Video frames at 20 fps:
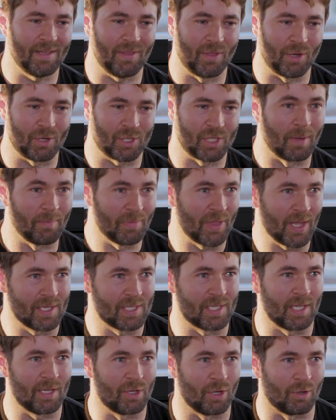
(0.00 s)
there's some
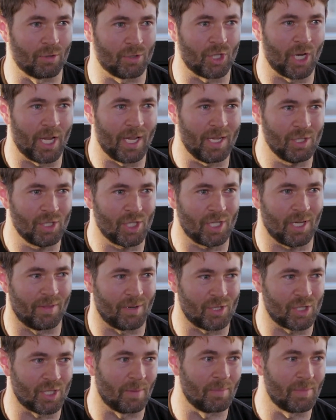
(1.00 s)
things that don't change,
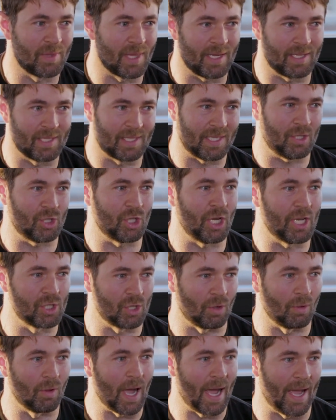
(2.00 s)
and there's some things that
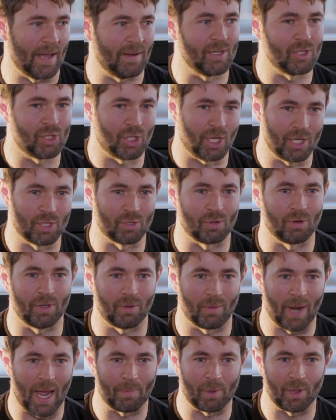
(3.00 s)
change a lot and change
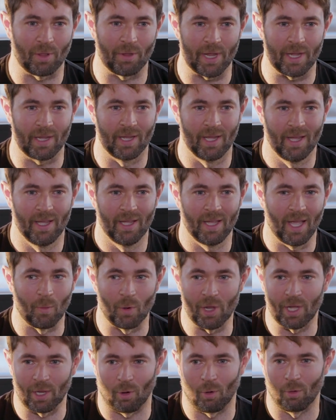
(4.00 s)
really rapidly.
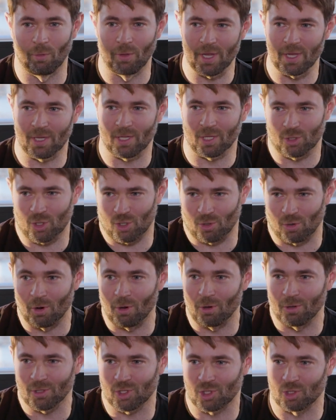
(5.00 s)
And we can only
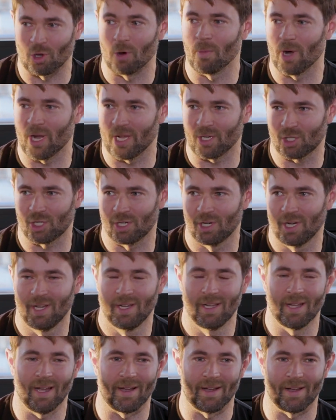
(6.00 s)
control so much.
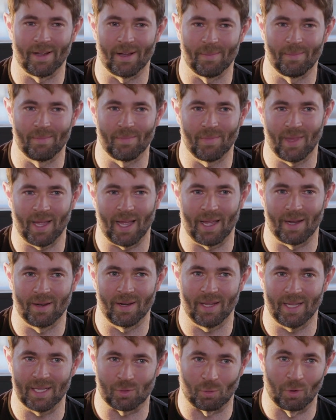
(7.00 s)

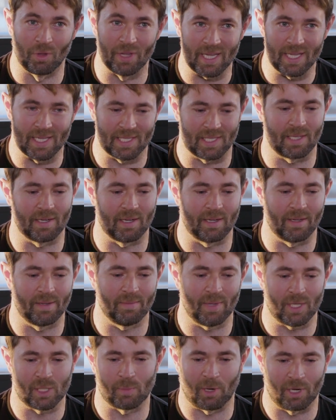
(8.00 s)
And it's really easy
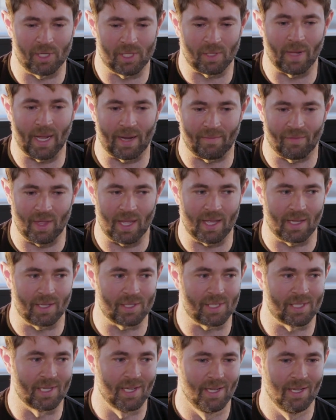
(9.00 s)
to experience a lot of
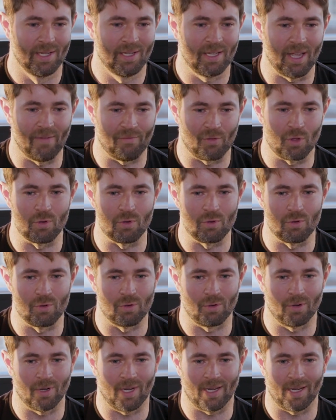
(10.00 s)
things if
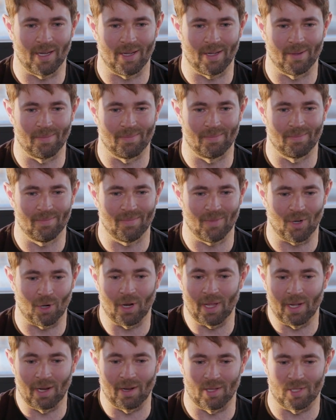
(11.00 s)
you
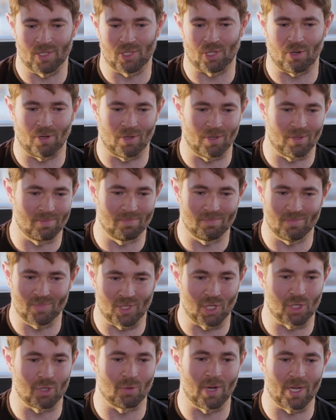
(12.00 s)
are in an uncertain
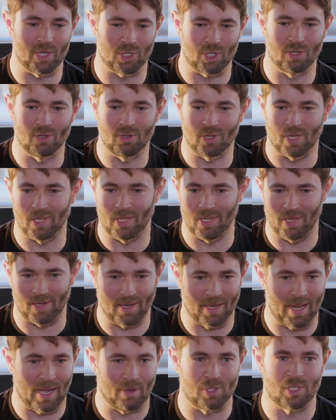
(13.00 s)
situation. You can
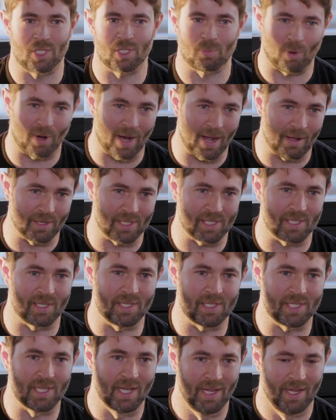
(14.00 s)
get analysis
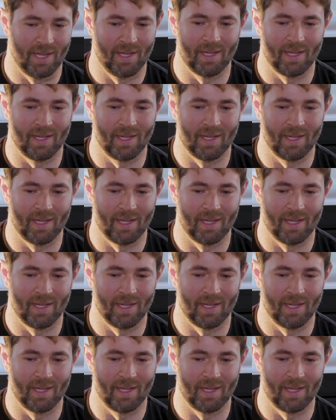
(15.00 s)
paralysis.